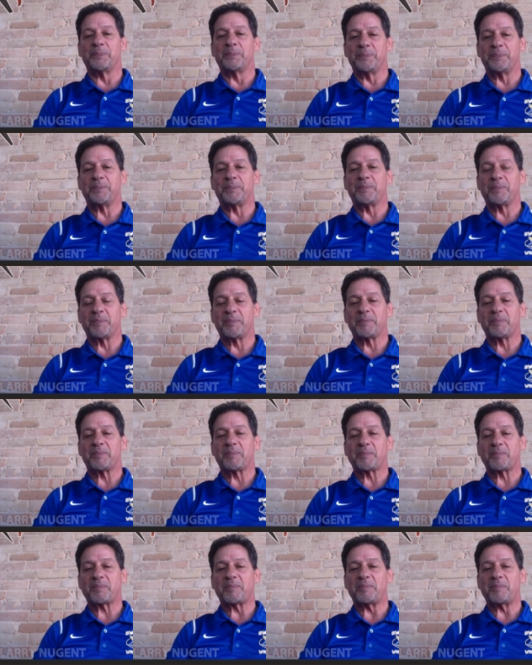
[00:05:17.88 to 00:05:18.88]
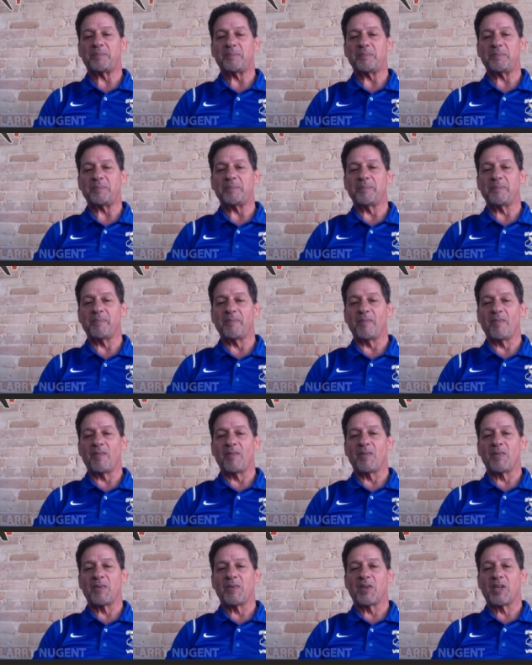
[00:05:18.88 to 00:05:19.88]
who was on your staff at brigham
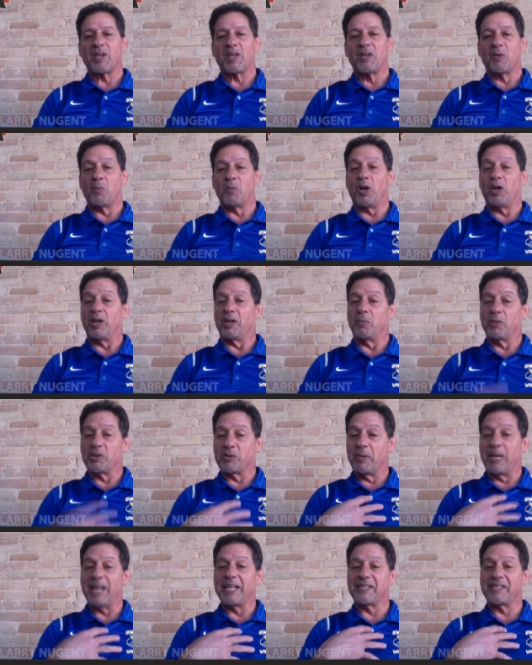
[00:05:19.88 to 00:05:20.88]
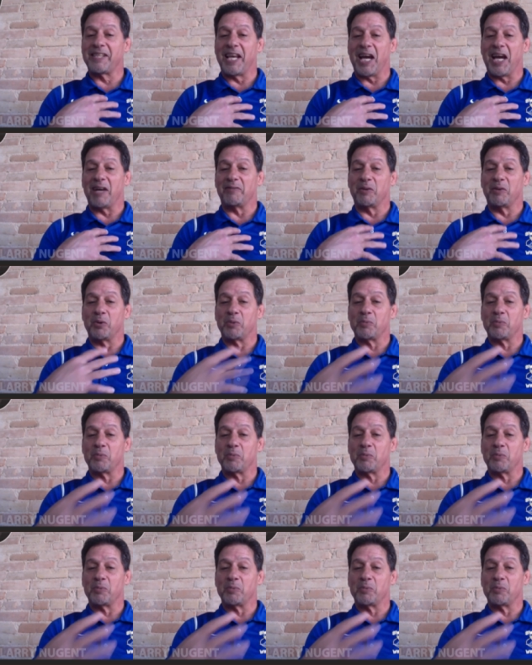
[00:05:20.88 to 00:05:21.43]
young well it wasn't my staff